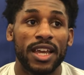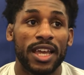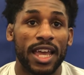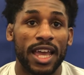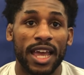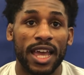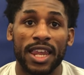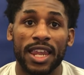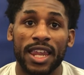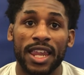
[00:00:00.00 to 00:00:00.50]

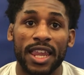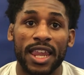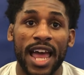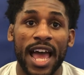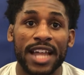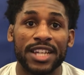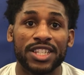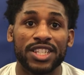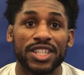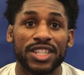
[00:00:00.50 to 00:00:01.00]
And
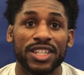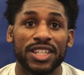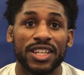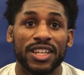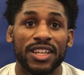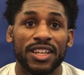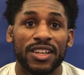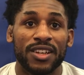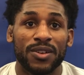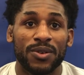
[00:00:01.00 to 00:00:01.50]
that's
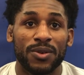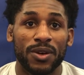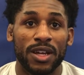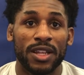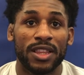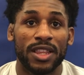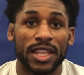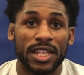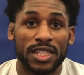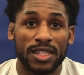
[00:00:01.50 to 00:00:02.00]

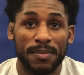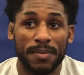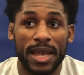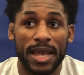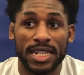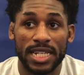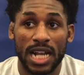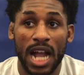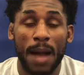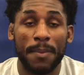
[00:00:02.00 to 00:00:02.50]
what this amazing